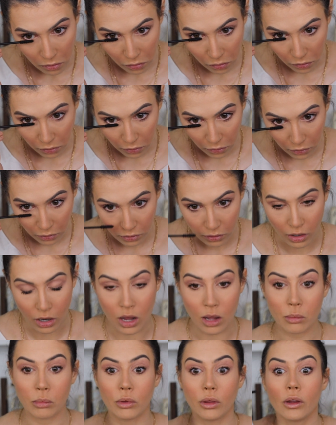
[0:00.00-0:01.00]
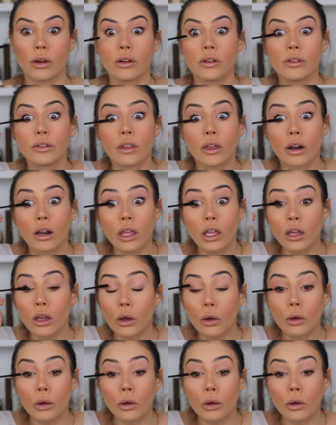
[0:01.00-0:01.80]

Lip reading: the top layer setting,